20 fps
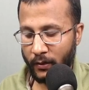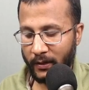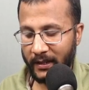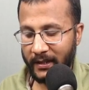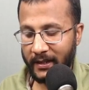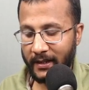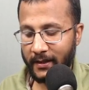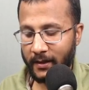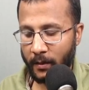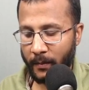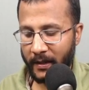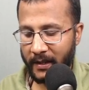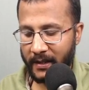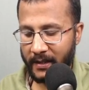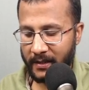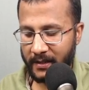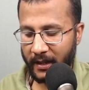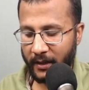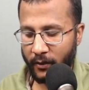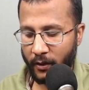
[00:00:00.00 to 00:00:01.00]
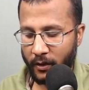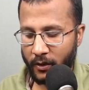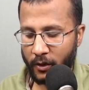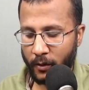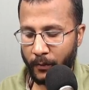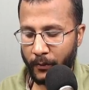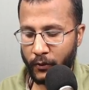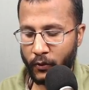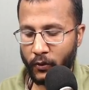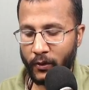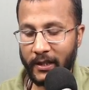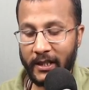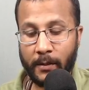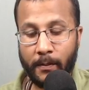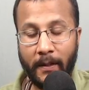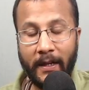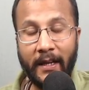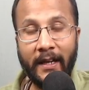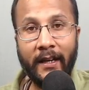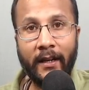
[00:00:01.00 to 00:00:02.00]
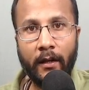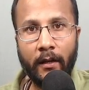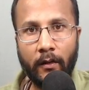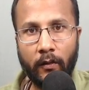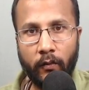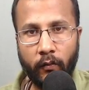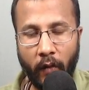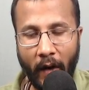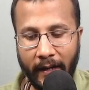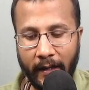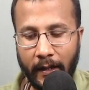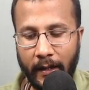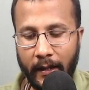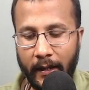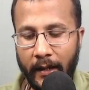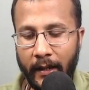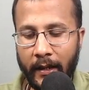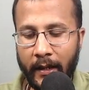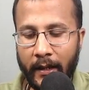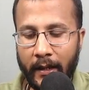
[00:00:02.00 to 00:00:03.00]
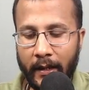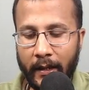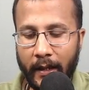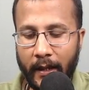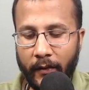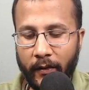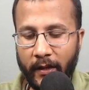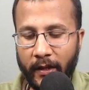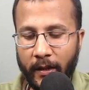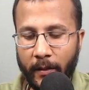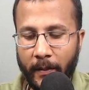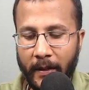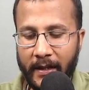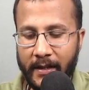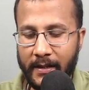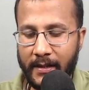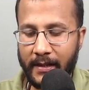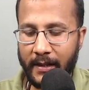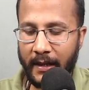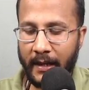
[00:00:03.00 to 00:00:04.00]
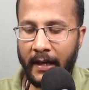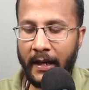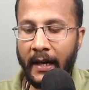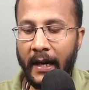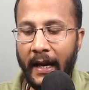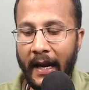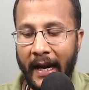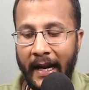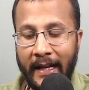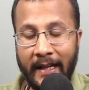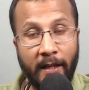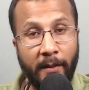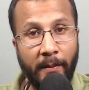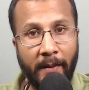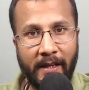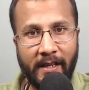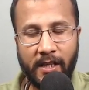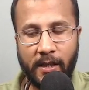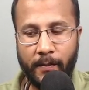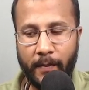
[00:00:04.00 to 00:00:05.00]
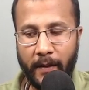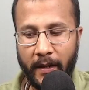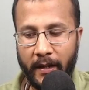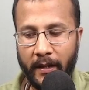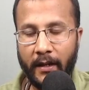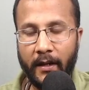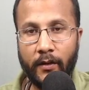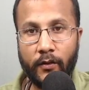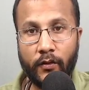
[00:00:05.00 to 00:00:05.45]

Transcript: So this is the matrix that you are supposed to display finally given the matrix A and the matrix B.